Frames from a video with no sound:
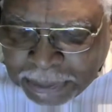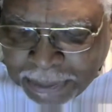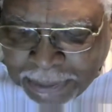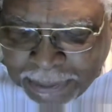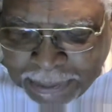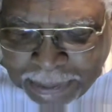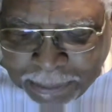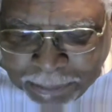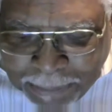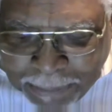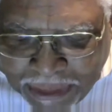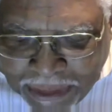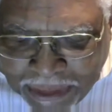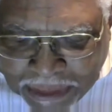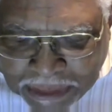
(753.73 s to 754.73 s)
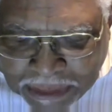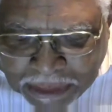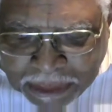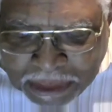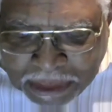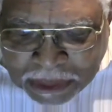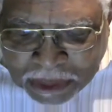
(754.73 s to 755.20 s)
Amen.
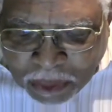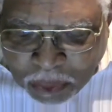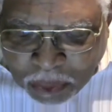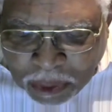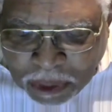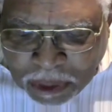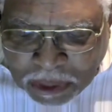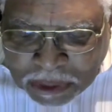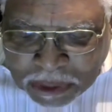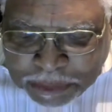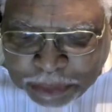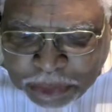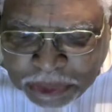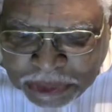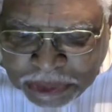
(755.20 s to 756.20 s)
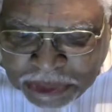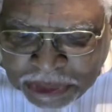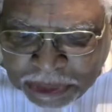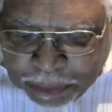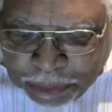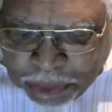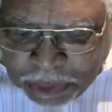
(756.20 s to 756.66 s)
The word put
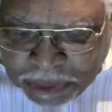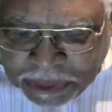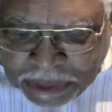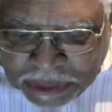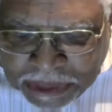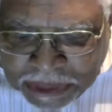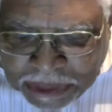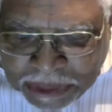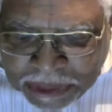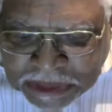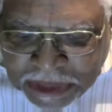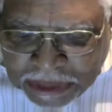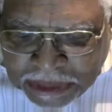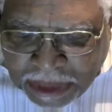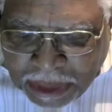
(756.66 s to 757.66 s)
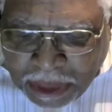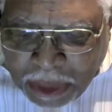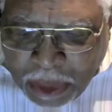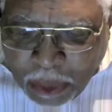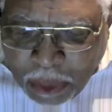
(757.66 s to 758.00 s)
ye, listen at that.